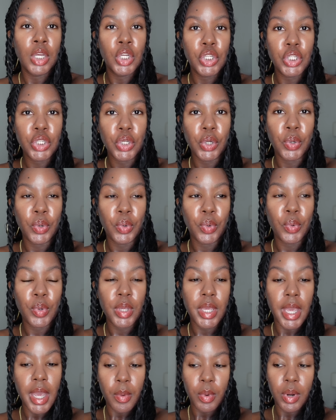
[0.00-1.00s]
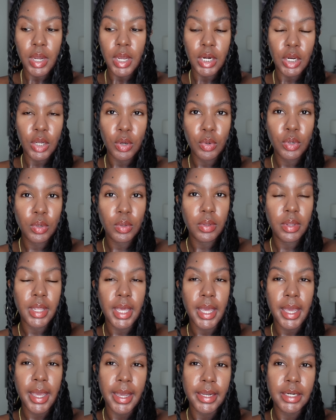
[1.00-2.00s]
So yeah, we're gonna go do
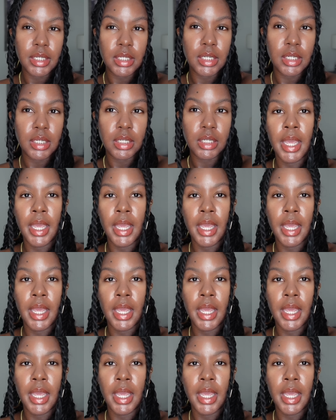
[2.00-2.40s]
that.